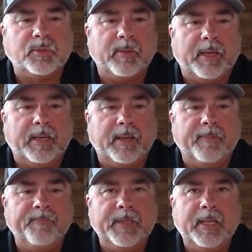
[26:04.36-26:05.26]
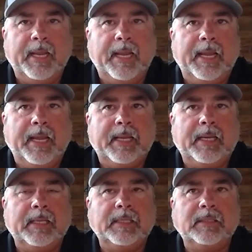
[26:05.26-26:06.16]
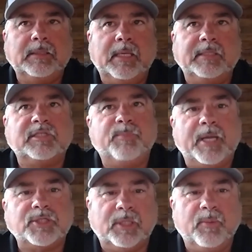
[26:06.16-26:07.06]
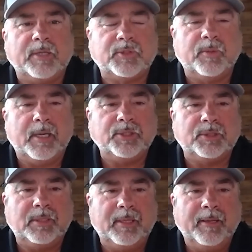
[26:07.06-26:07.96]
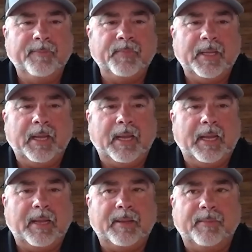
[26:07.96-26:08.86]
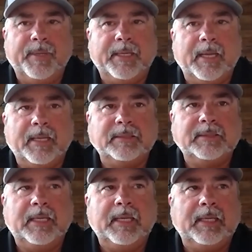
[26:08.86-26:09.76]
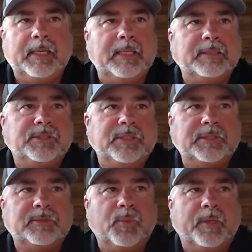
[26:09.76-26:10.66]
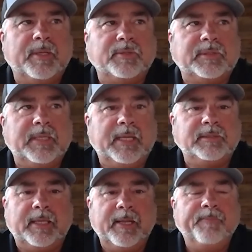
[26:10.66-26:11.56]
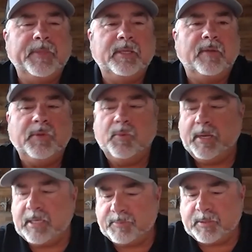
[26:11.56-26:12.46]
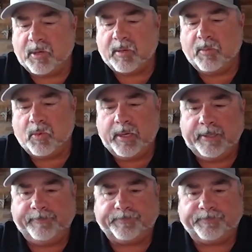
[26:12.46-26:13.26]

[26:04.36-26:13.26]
right now, and especially restoration, because it is just one of those things that, if you wake up tomorrow morning